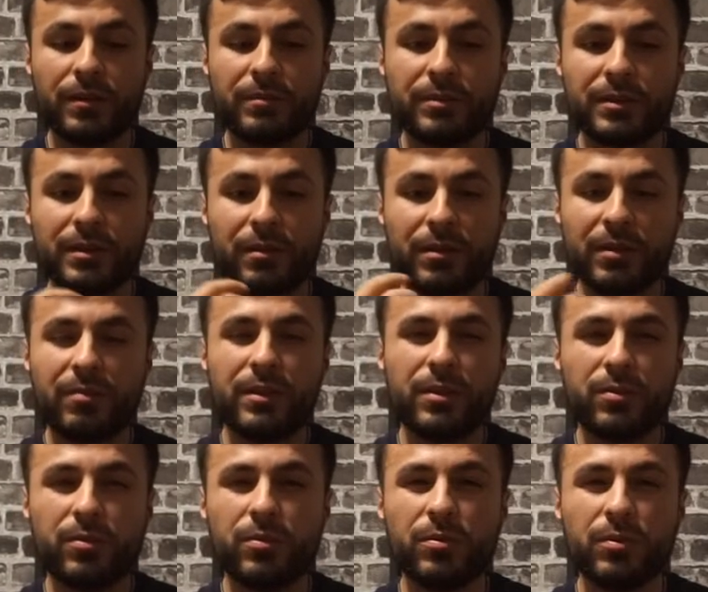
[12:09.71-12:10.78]
Stop
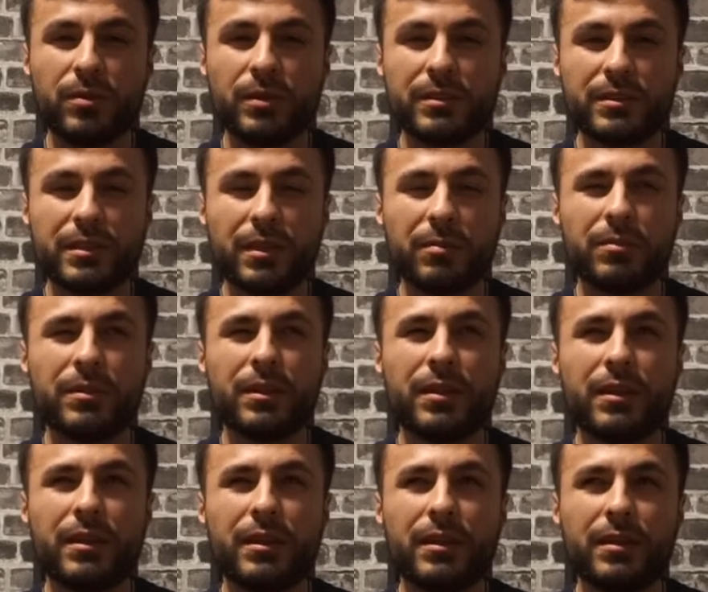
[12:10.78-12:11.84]

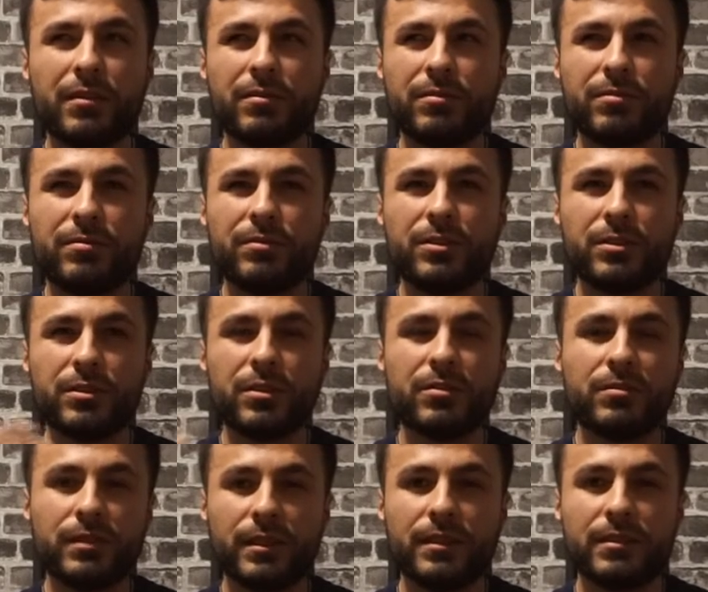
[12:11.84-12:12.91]
thinking of
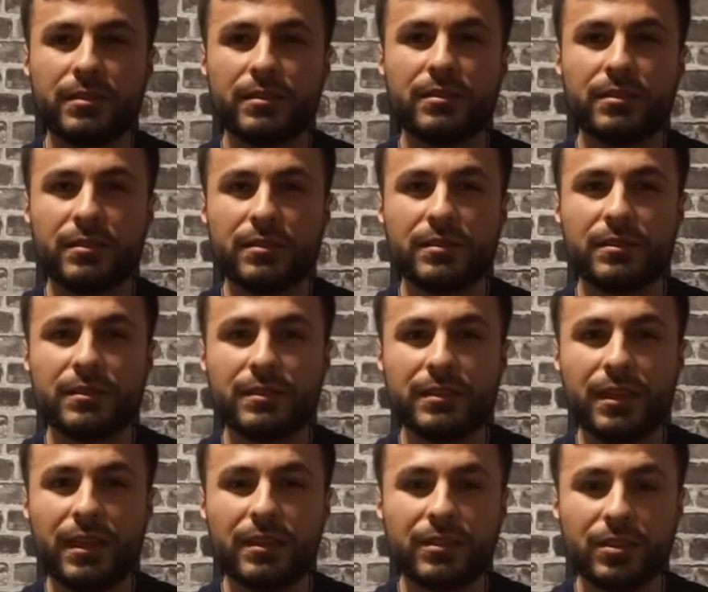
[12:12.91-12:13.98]
yourself as
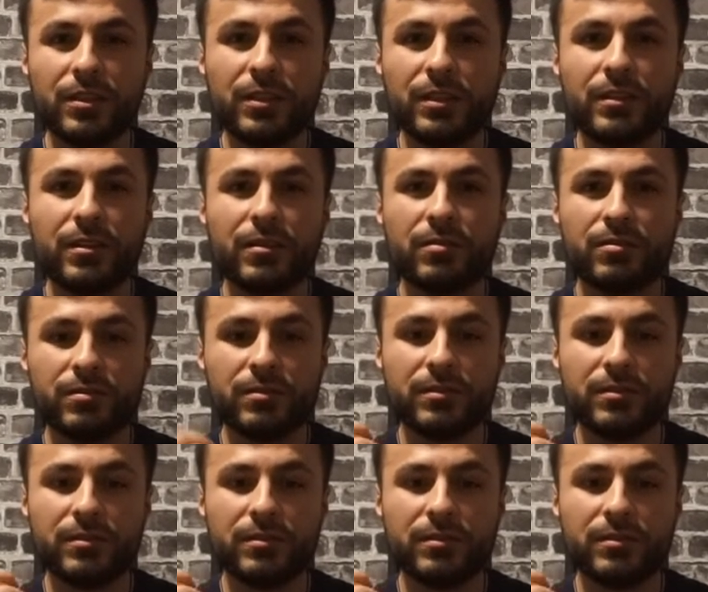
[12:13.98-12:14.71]
not good enough,